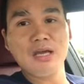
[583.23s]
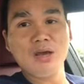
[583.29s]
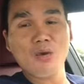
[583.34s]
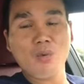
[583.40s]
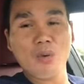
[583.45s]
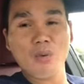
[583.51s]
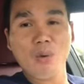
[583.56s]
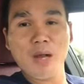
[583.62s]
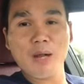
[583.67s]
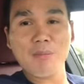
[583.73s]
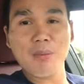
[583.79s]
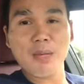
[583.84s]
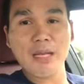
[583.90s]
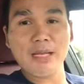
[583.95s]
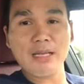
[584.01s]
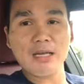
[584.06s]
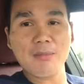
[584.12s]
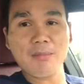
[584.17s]
We want to
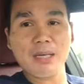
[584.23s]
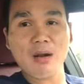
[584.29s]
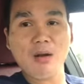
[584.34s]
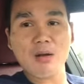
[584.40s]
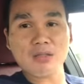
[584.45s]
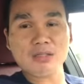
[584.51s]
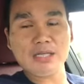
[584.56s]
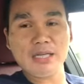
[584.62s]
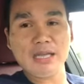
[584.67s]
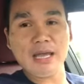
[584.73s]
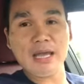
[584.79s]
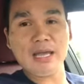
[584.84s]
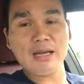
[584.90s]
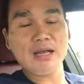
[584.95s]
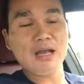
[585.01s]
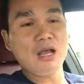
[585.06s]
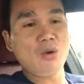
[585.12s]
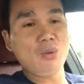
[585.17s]
play a little bit hard to
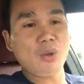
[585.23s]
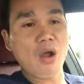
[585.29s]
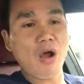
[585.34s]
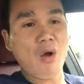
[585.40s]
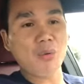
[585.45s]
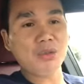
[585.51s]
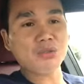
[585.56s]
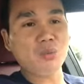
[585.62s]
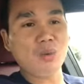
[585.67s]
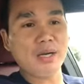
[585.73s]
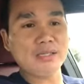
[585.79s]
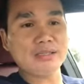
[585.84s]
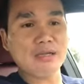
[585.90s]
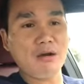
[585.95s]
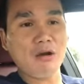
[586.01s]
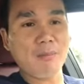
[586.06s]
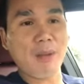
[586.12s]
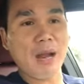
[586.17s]
get. We always want to
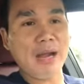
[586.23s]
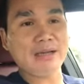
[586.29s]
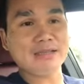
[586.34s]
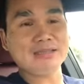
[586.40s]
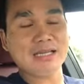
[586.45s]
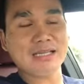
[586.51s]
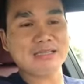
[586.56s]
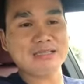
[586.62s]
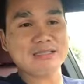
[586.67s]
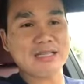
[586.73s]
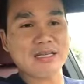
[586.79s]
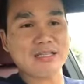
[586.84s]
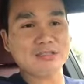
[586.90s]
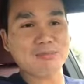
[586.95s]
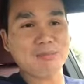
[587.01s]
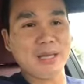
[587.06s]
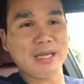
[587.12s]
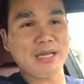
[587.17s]
tell our buyers that
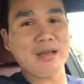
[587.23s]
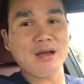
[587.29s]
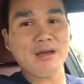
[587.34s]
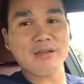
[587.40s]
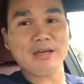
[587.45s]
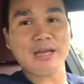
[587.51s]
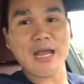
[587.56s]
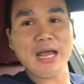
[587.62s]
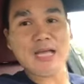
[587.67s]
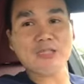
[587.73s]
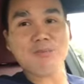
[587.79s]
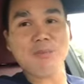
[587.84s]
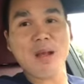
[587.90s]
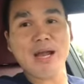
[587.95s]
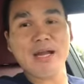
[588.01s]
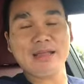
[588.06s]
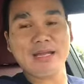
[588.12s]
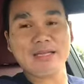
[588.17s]
there's many other cash
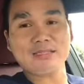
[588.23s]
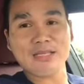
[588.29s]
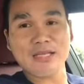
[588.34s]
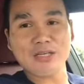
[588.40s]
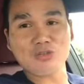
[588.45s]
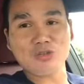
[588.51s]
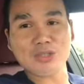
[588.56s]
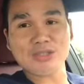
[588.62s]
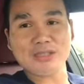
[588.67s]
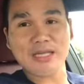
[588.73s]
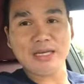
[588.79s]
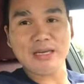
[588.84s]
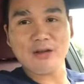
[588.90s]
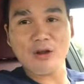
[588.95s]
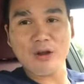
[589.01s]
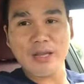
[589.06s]
buyer that's interested